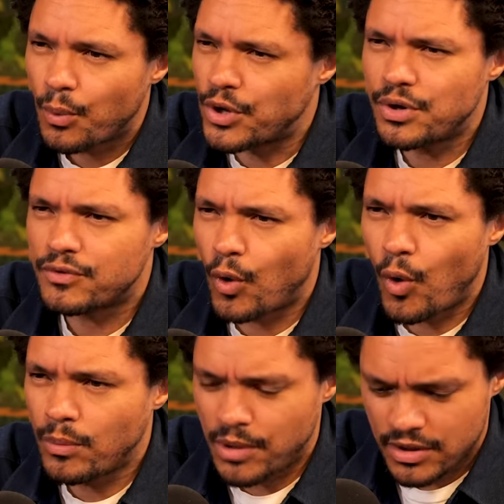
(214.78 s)
when you have the
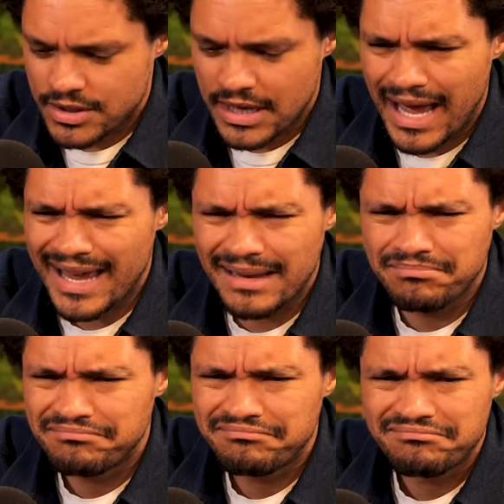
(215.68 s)
hallmarks. The guy
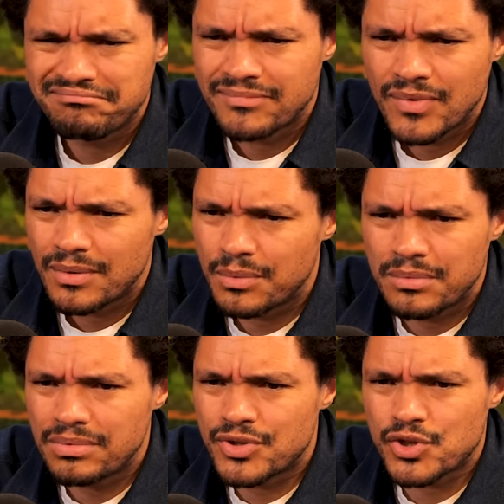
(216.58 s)

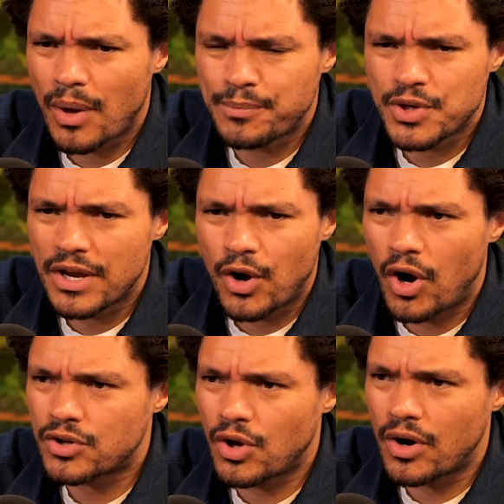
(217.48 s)
stopped to get a
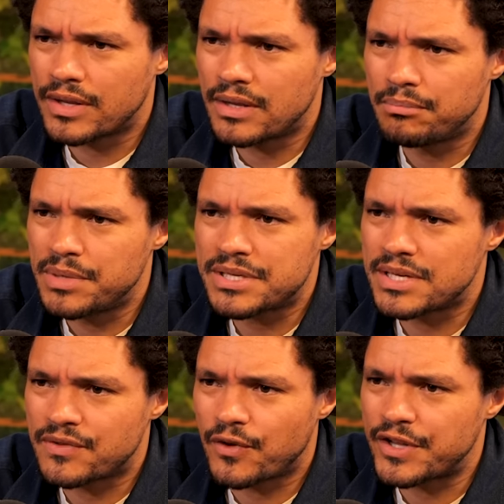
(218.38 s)
hot dog and then missed
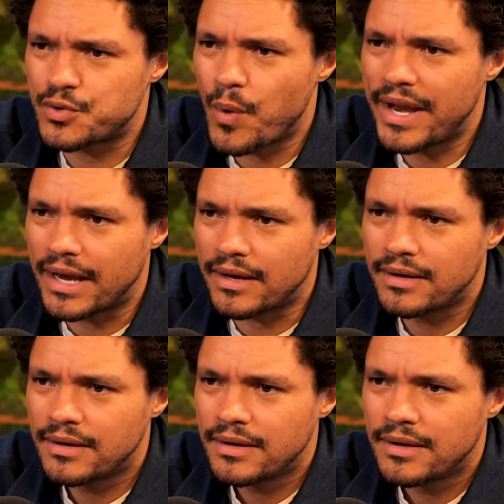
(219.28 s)
his friend's wedding.